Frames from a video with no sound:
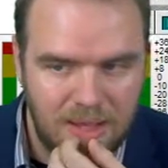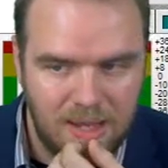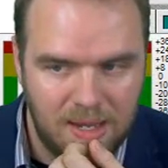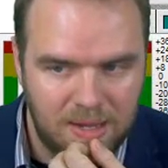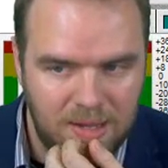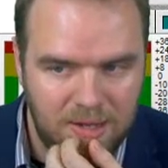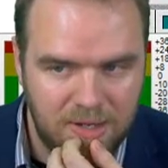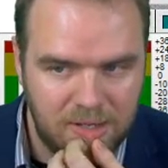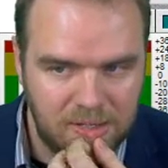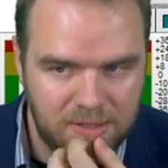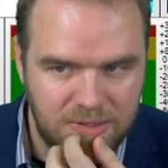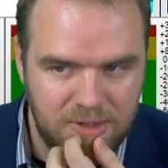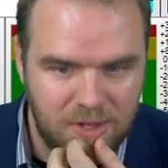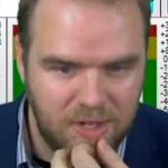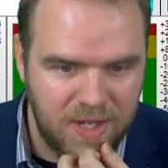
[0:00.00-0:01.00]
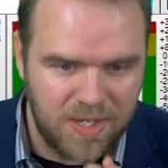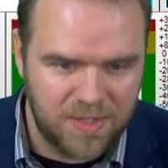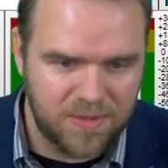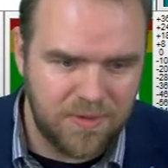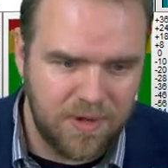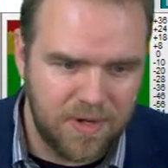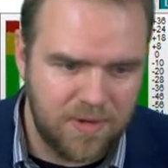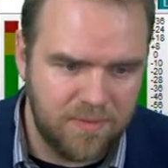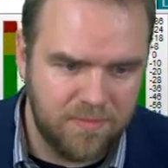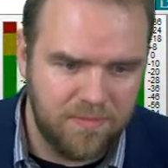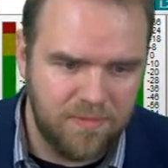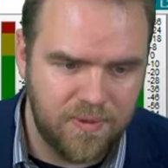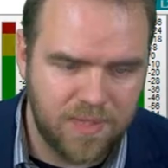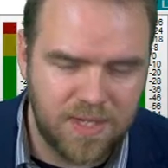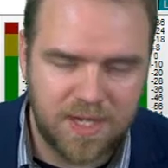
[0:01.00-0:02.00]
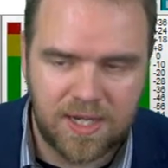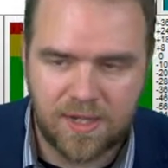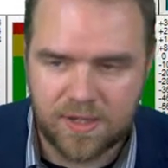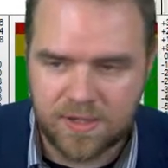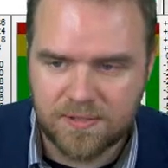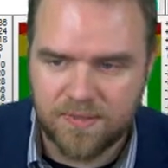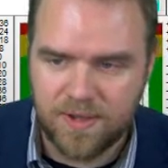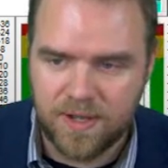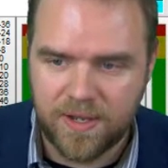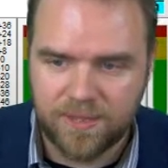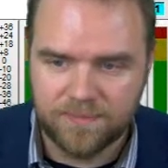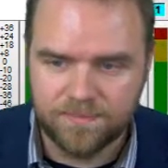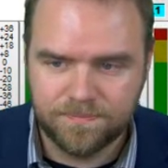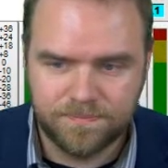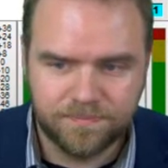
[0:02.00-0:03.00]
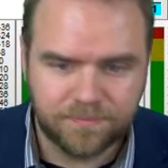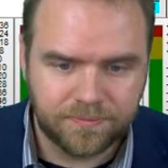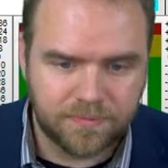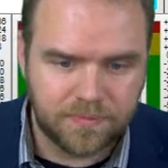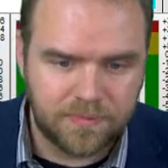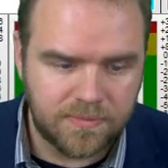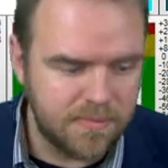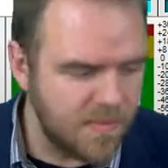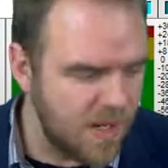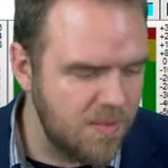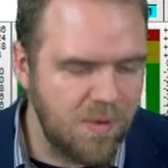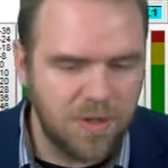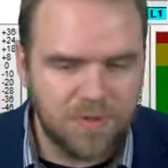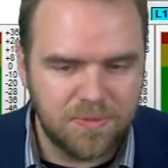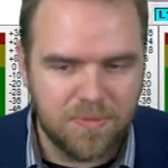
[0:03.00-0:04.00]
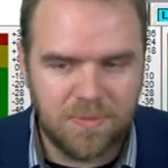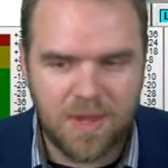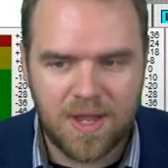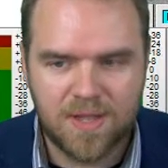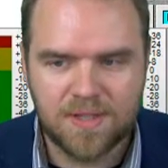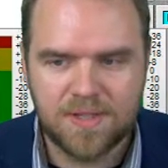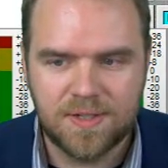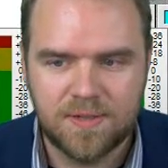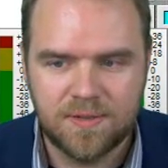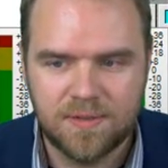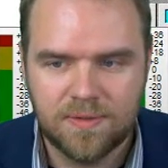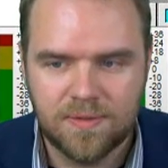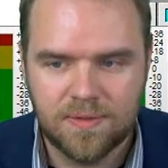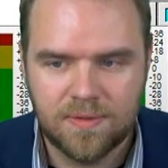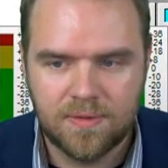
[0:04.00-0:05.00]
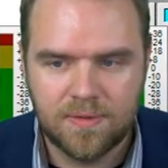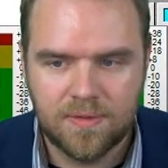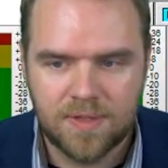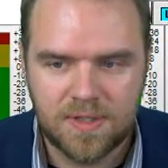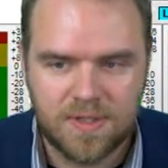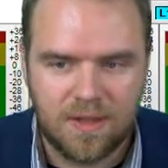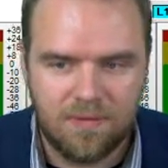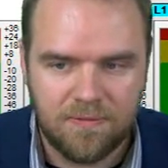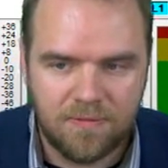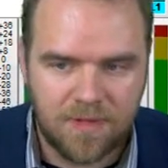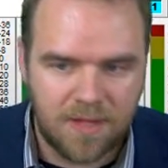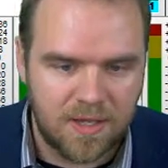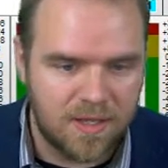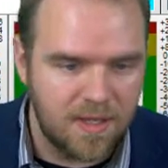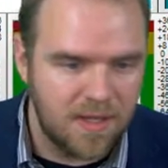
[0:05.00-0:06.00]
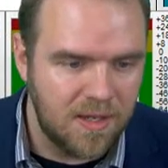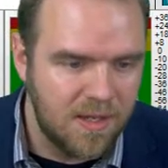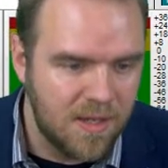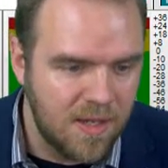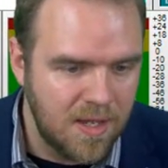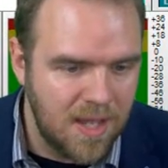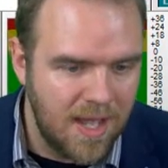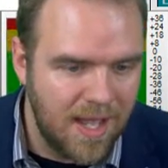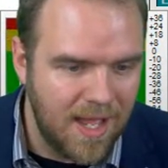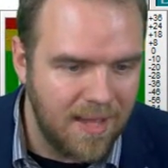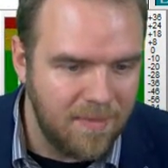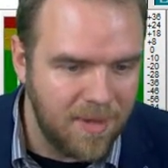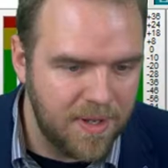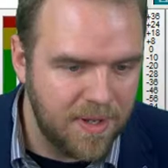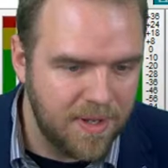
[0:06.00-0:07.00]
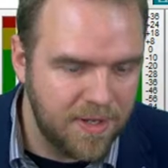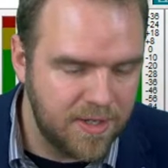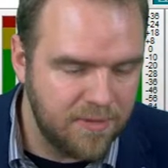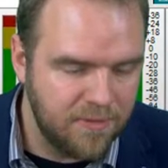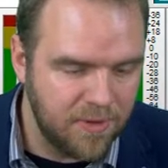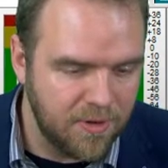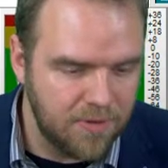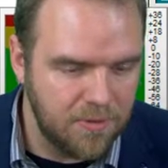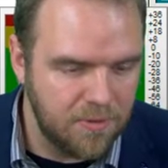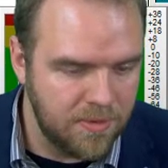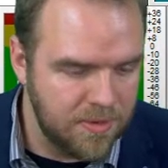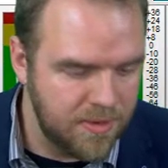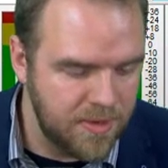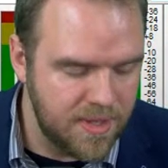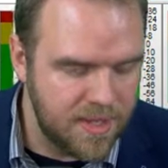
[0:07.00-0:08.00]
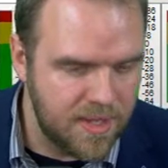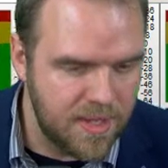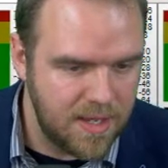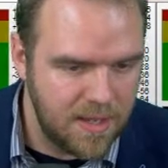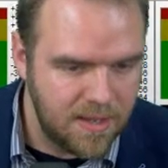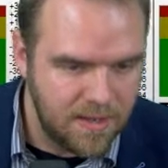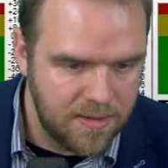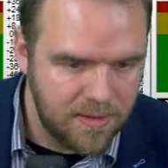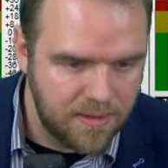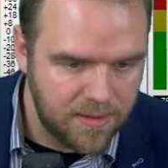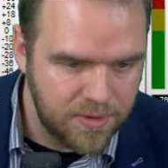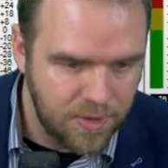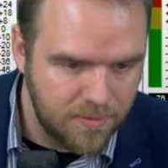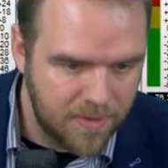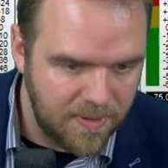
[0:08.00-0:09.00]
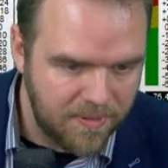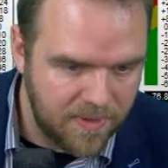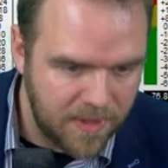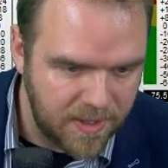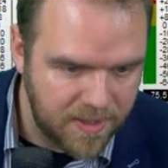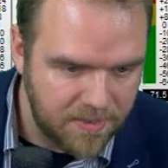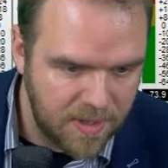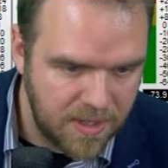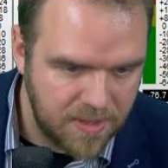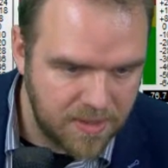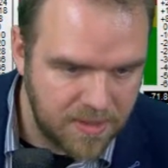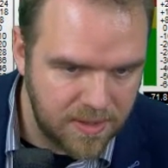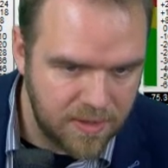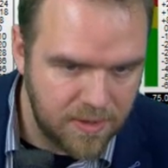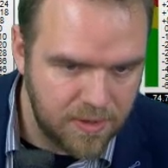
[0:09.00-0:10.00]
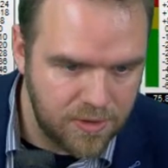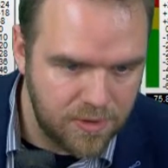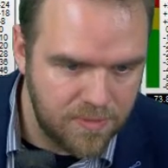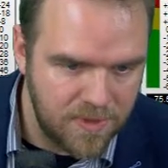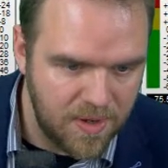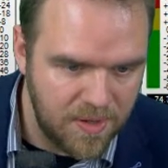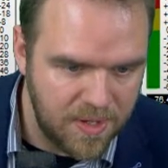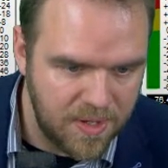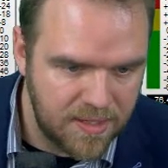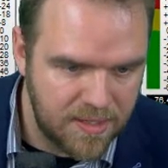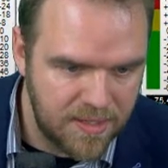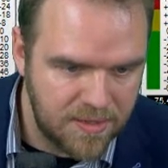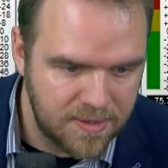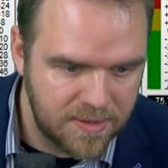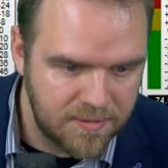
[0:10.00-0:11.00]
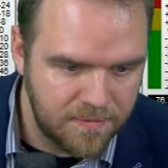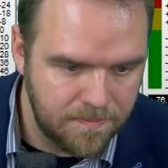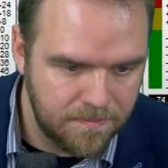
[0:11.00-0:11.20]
I now need to, oh yeah, it's quite a ridiculous file. Multiple mics and stuff here. I now need to record the topic for next week, so you should be able to hear this.